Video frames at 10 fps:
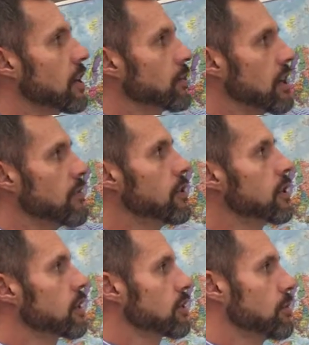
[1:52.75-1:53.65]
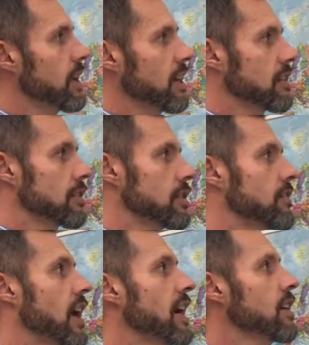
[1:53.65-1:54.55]
with a vertical demand
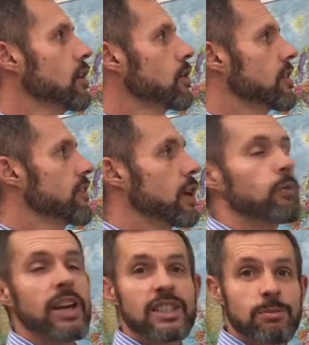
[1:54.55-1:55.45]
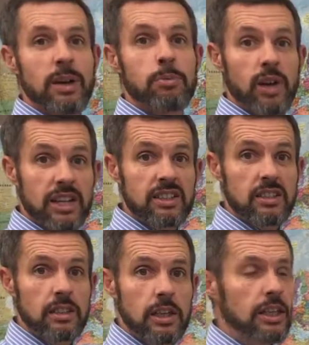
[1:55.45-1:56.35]
curve, I know that if I raise my
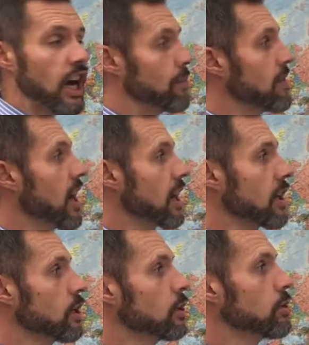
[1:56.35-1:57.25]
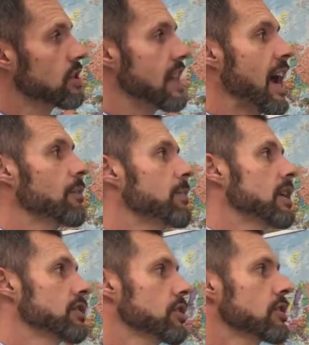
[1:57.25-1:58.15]
price, I'm not going to lose that
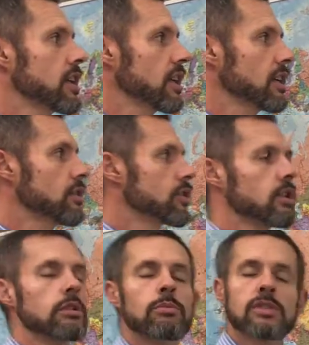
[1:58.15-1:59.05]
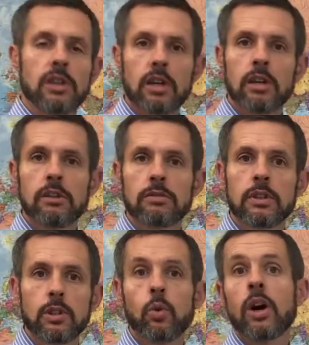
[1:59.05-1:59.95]
much in terms of
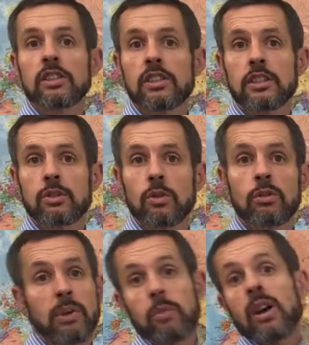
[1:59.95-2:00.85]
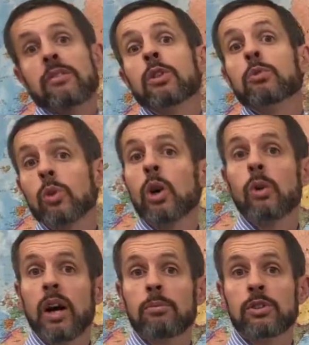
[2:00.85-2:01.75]
quantity sold. My revenue will
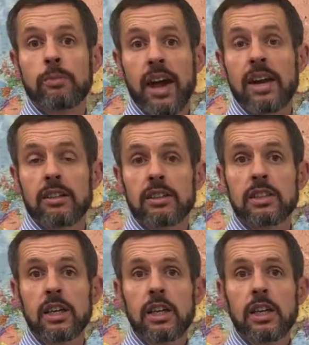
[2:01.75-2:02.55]
go up dramatically.